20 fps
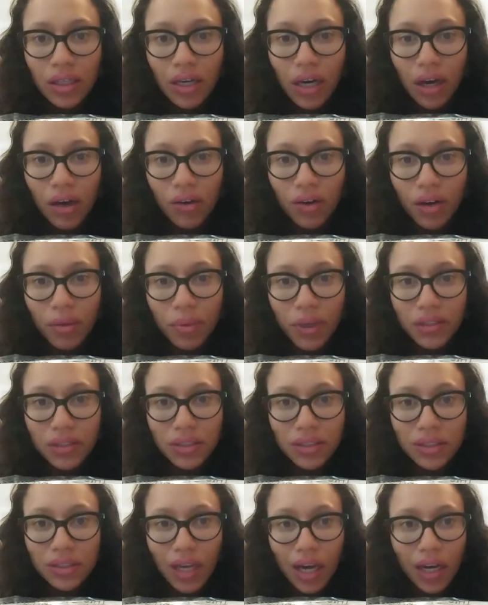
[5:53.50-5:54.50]
Hold up, I
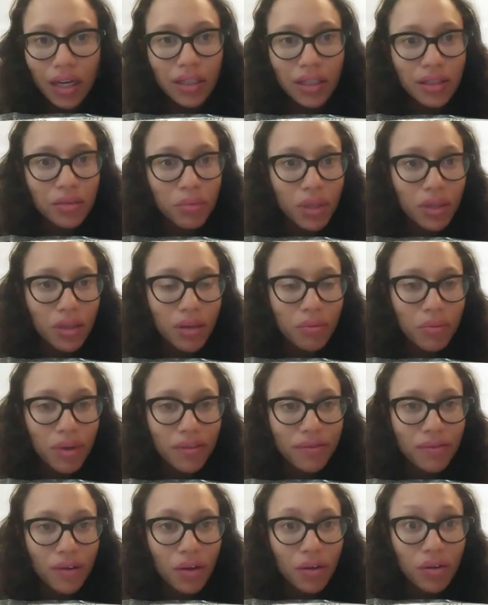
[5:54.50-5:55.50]
just got an email on my
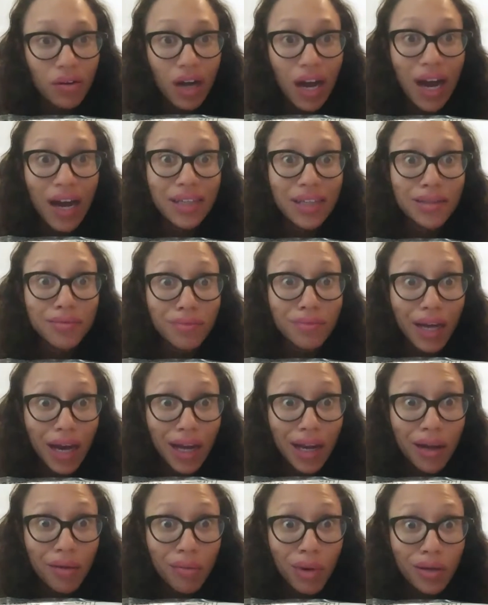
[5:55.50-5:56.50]
phone. I am
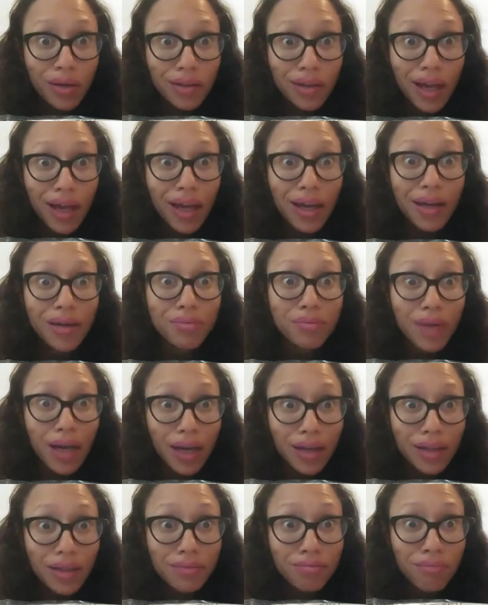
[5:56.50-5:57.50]
not at work. I am
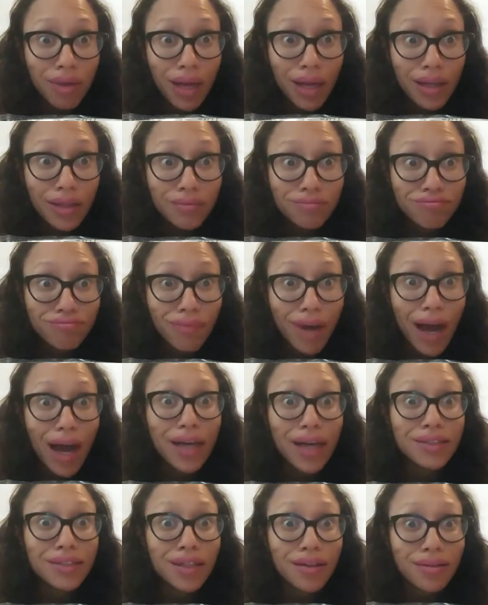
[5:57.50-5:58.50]
not getting paid.
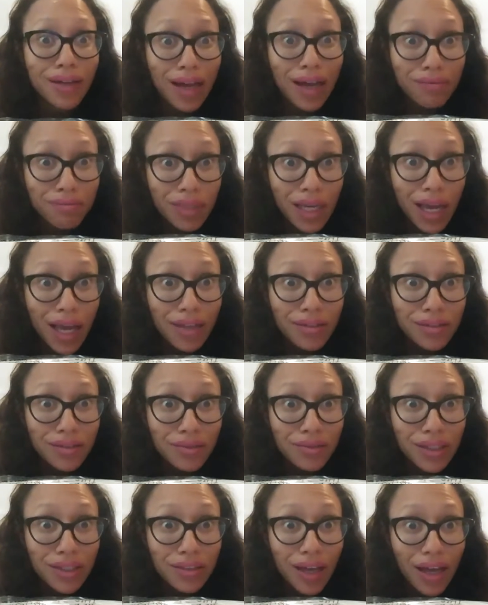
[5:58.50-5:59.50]
I shall not be
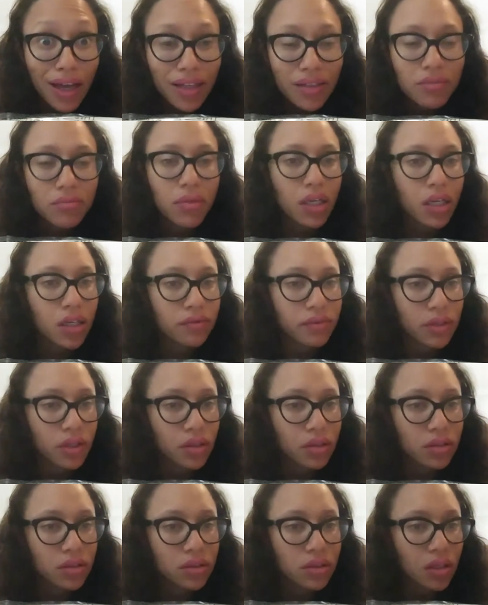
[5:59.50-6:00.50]
answering that. May have to
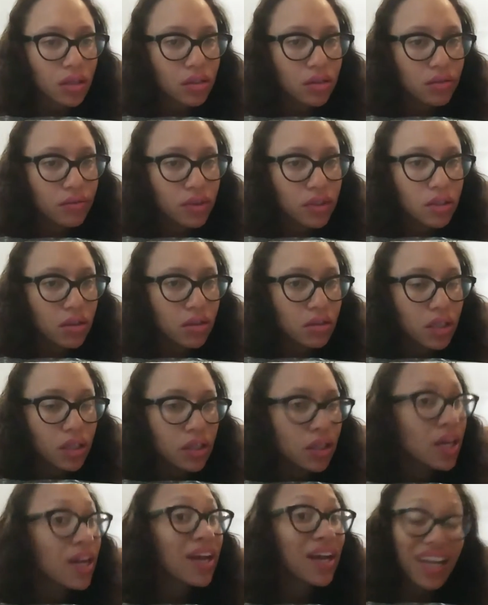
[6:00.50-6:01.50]
cut this out of the video
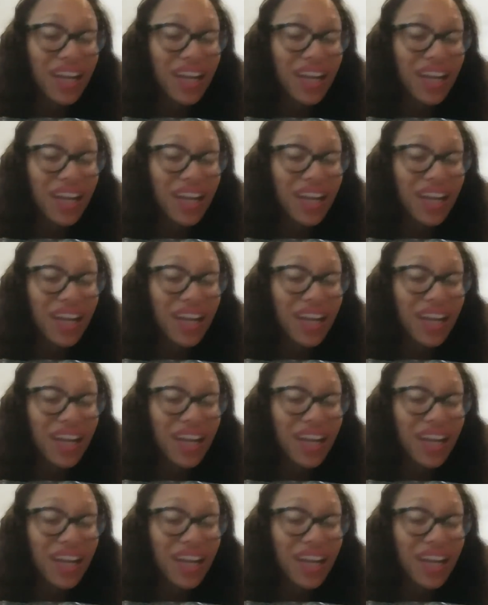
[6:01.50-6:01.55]
later.